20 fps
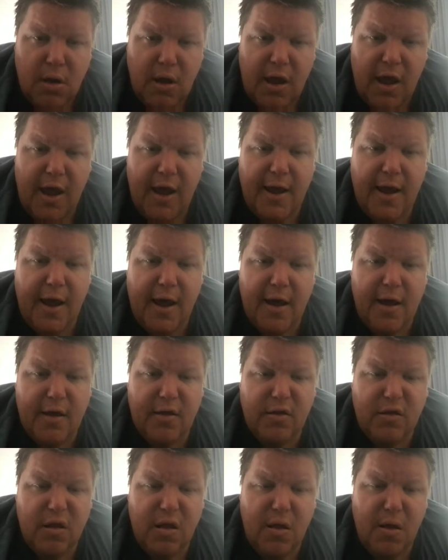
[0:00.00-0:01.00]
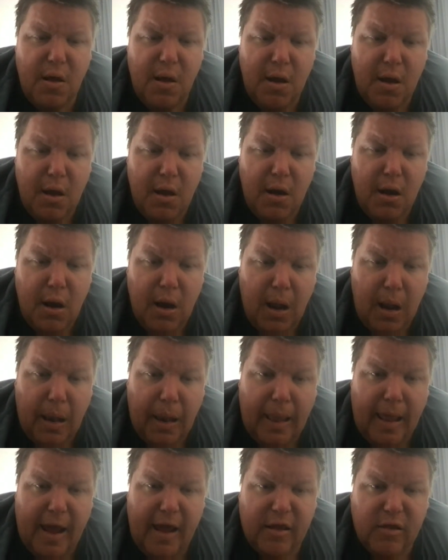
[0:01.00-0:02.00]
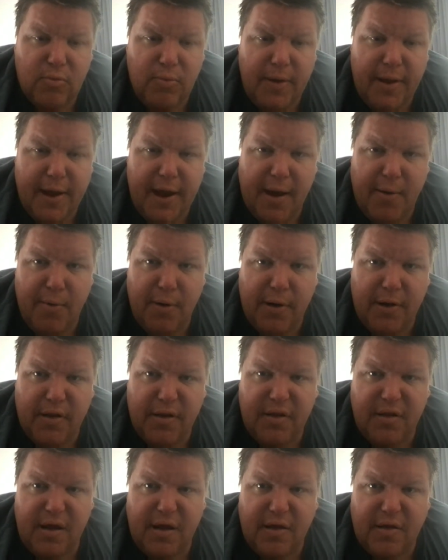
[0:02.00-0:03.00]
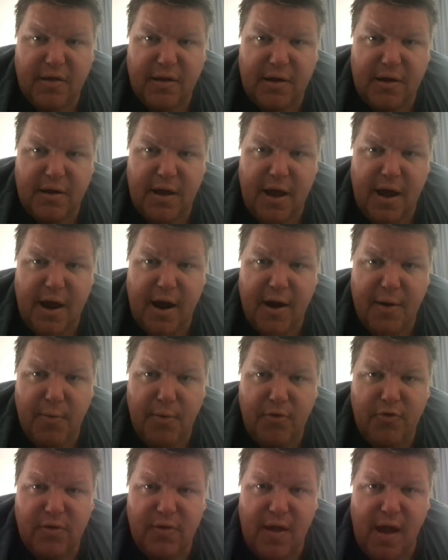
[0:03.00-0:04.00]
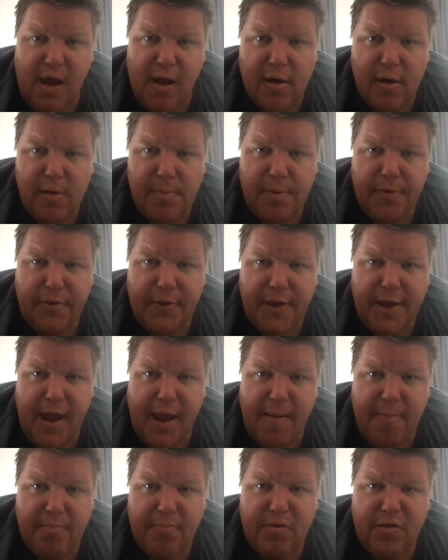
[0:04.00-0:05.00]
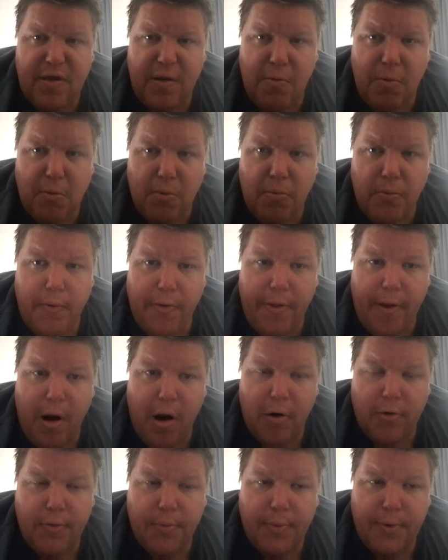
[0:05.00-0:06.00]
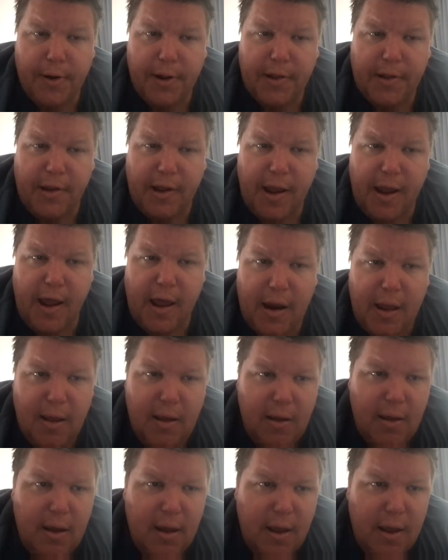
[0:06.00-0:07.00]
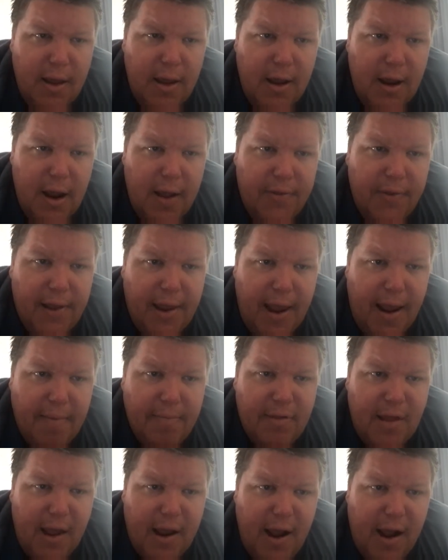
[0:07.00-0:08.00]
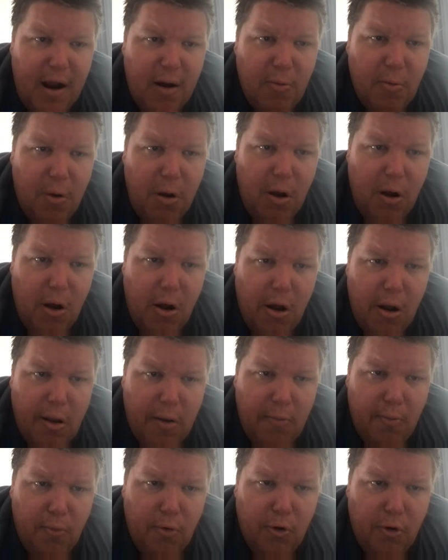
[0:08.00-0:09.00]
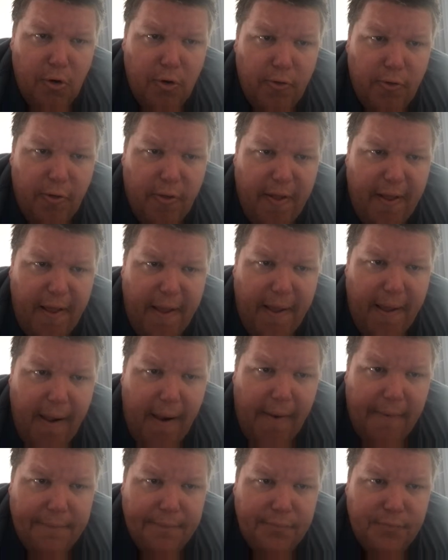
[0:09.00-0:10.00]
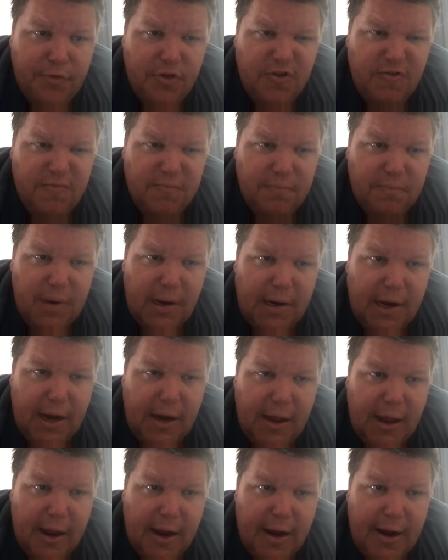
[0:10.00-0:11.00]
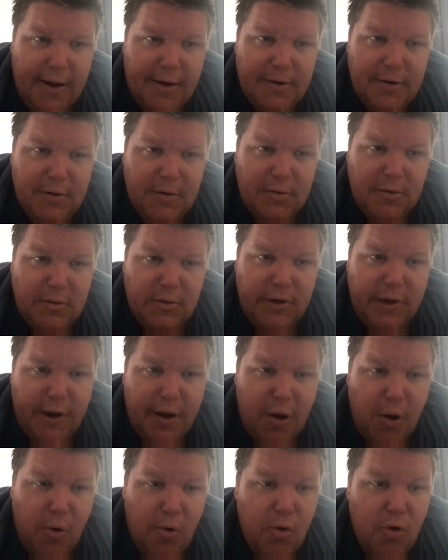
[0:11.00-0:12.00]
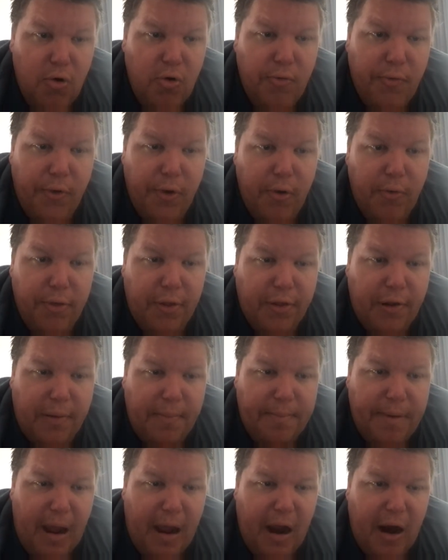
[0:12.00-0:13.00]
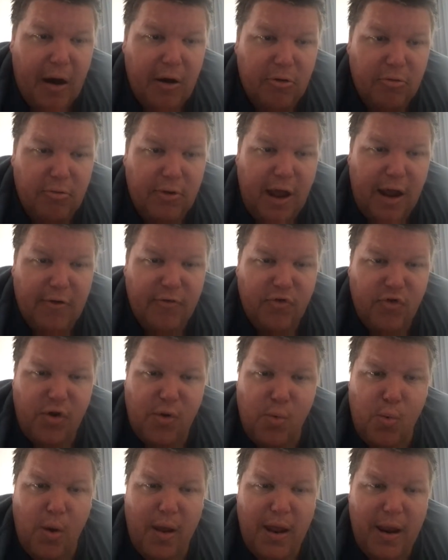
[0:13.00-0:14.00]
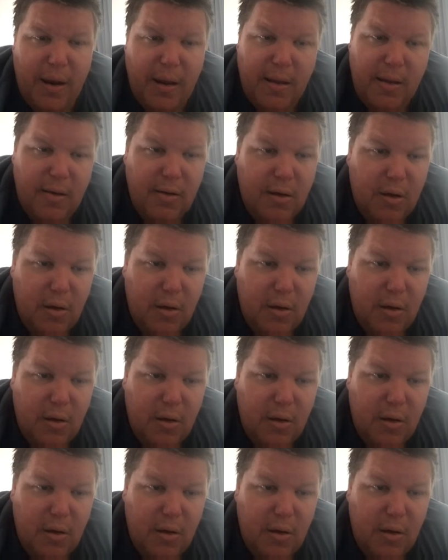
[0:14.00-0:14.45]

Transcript: Hey guys, last week I went 6-9, which not good, but the games, they were really hard to predict again. And the games I got wrong were the Monday night. You know, who knew that the Packers would actually win?